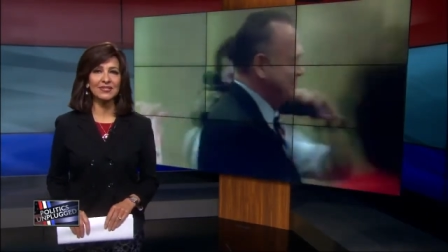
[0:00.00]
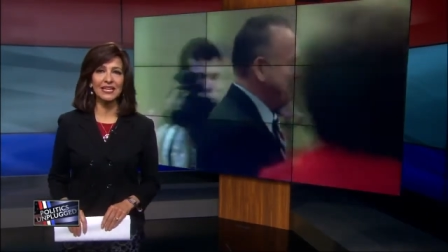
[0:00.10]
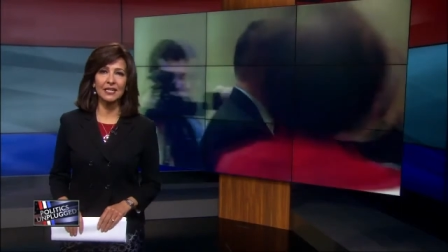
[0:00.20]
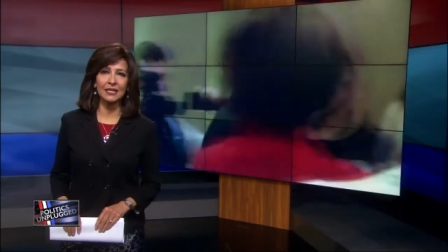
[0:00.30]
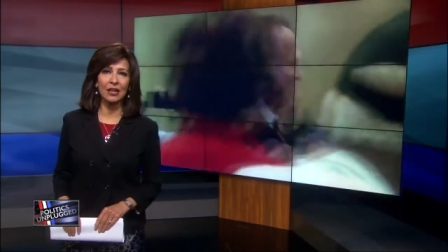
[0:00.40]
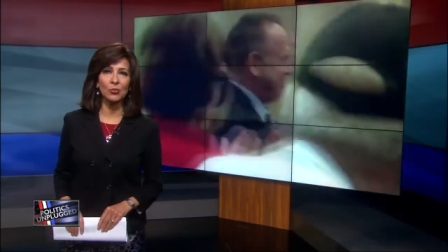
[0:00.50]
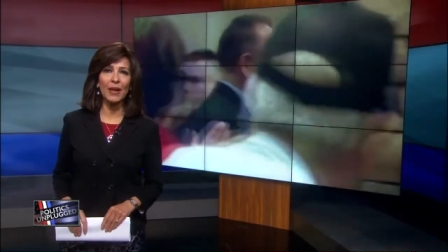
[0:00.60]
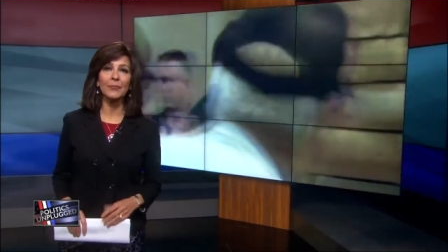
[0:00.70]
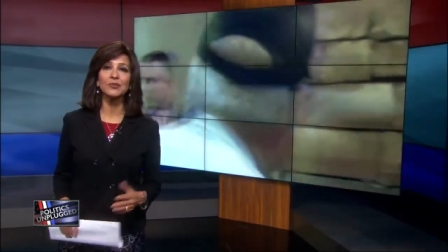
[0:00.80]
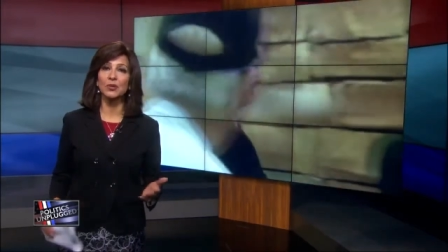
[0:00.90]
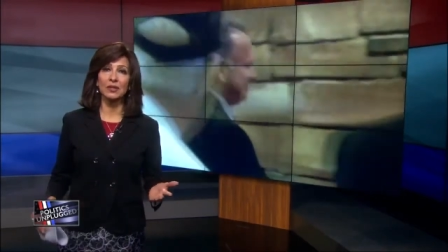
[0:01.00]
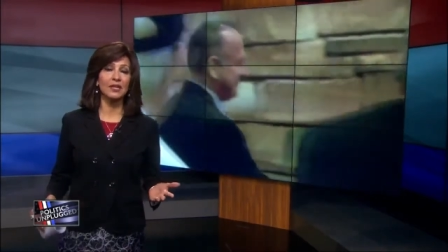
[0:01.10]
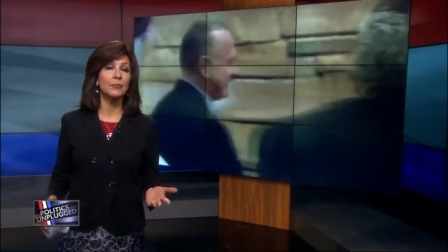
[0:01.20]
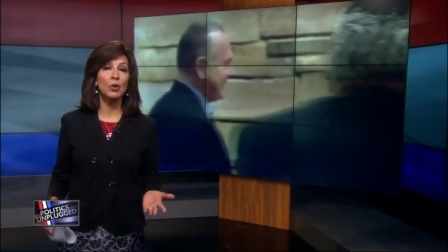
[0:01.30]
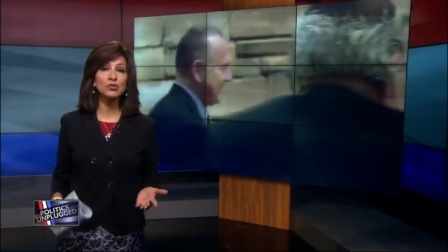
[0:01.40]
Senate in Alabama, is one of
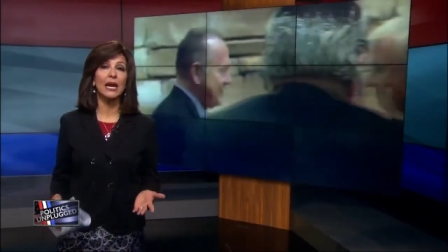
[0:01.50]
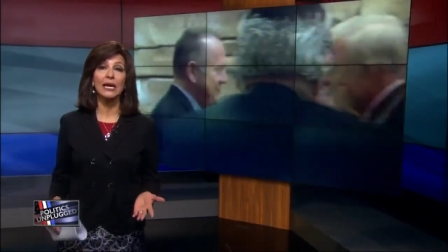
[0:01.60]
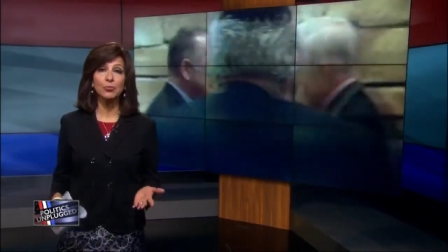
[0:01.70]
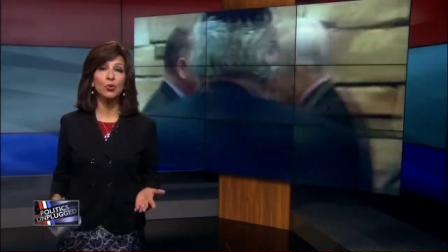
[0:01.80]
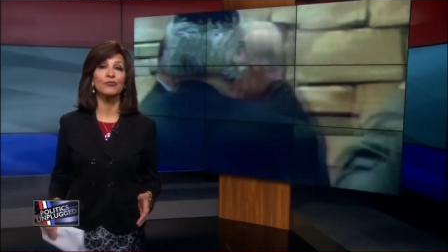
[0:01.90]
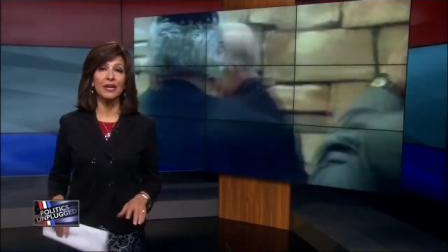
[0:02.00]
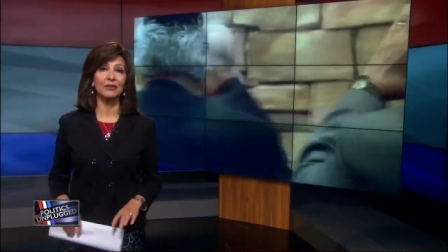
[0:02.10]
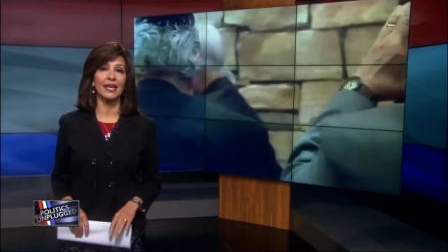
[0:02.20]
the most high-profile